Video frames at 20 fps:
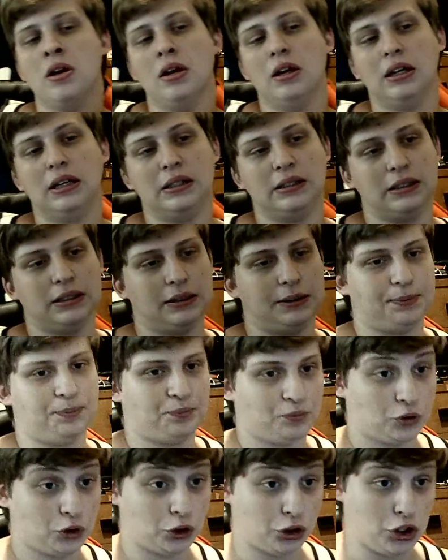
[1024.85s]
So
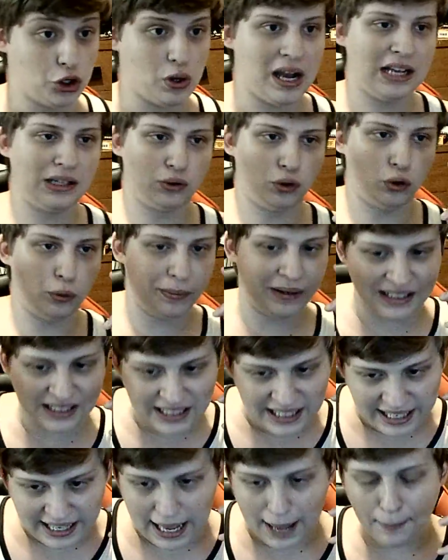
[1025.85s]
you guys will be
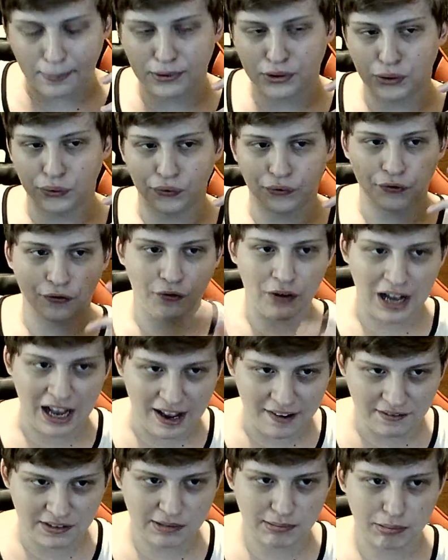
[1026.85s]
seeing episode
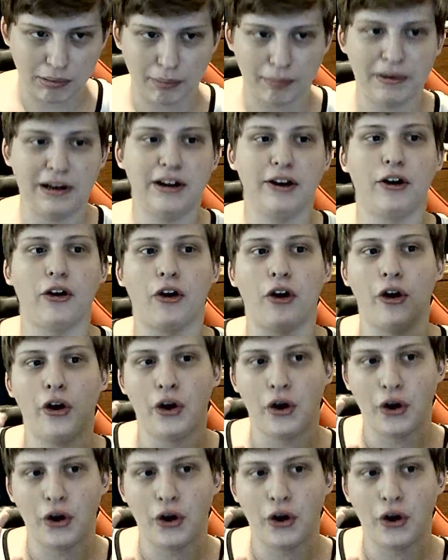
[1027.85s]
5's premiere